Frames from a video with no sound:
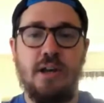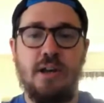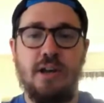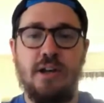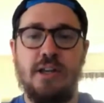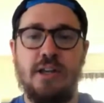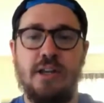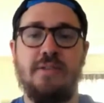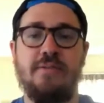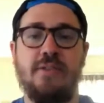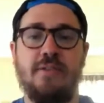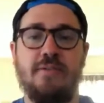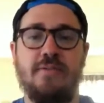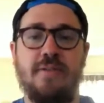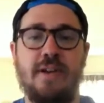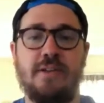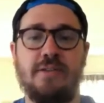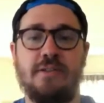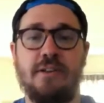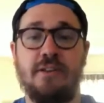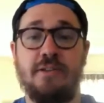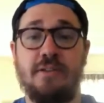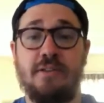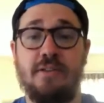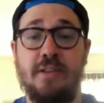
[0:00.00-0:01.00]
given the
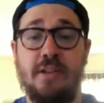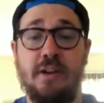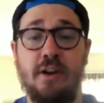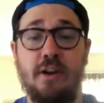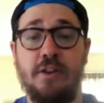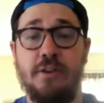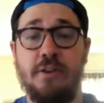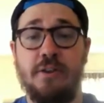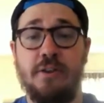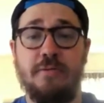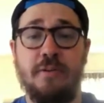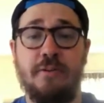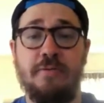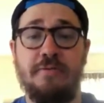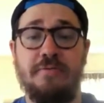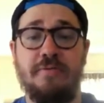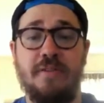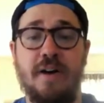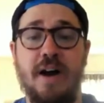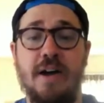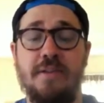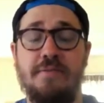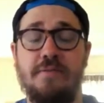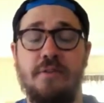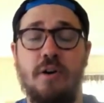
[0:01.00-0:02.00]
fact that, that all the front
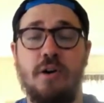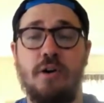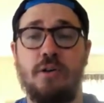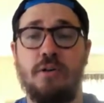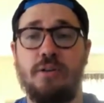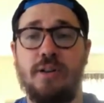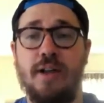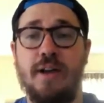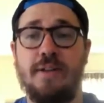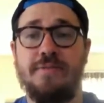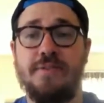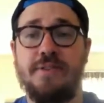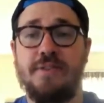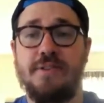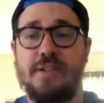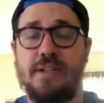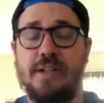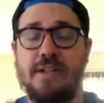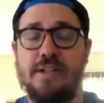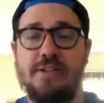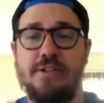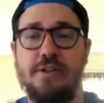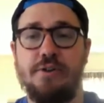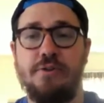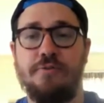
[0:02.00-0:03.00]
five are lefties
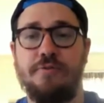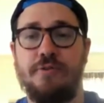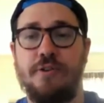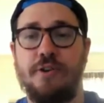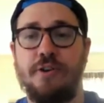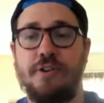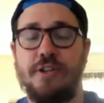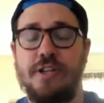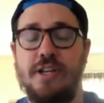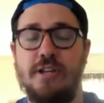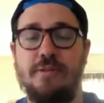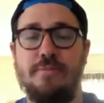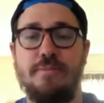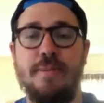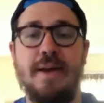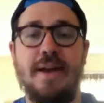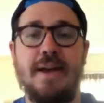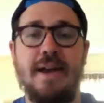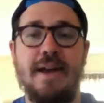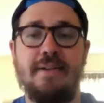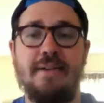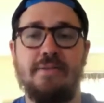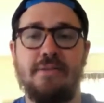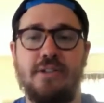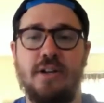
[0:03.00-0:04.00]
against Eovaldi, he may
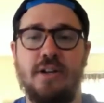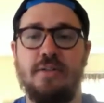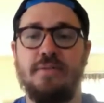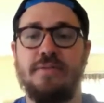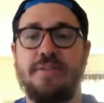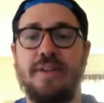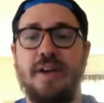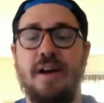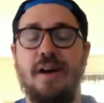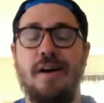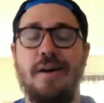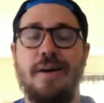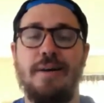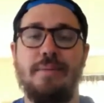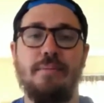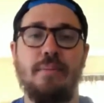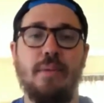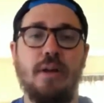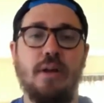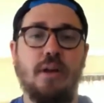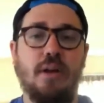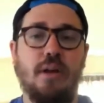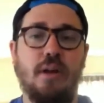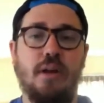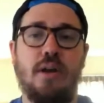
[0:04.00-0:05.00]
have a tough time.
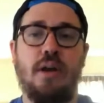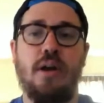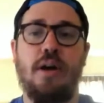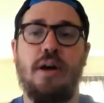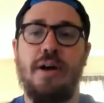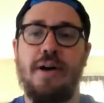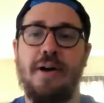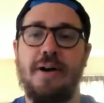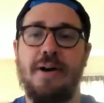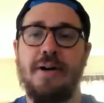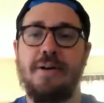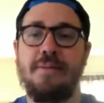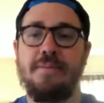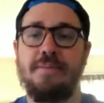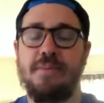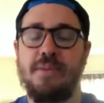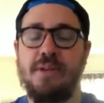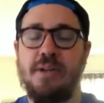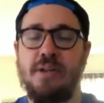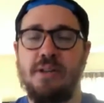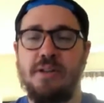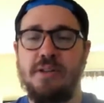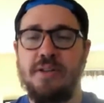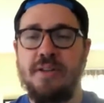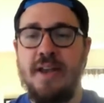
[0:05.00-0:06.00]
Um,
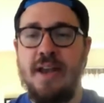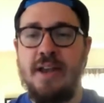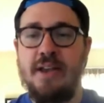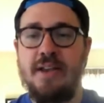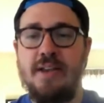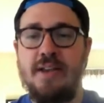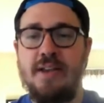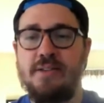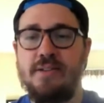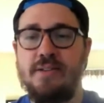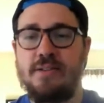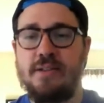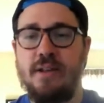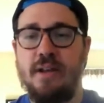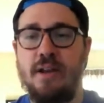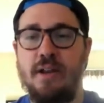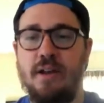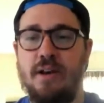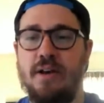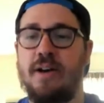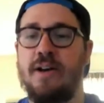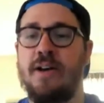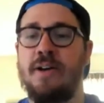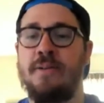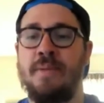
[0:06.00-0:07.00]
the Yankees,
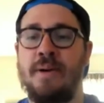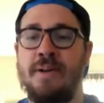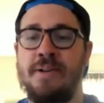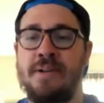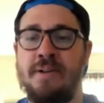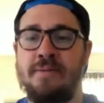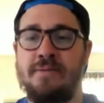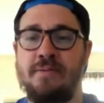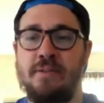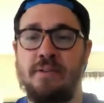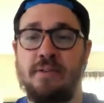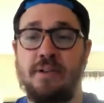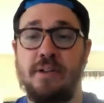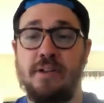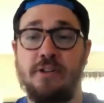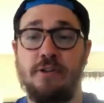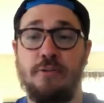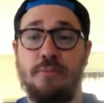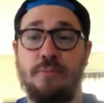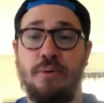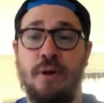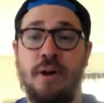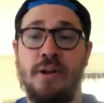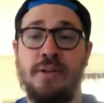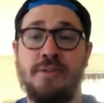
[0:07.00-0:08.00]
um, I definitely like
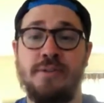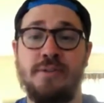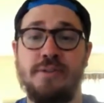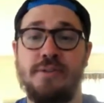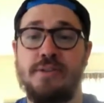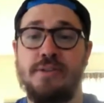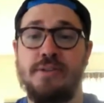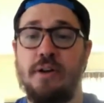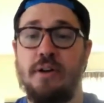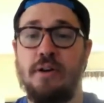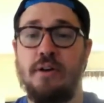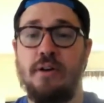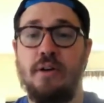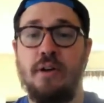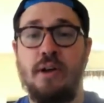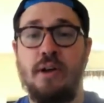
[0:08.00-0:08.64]
their prices here.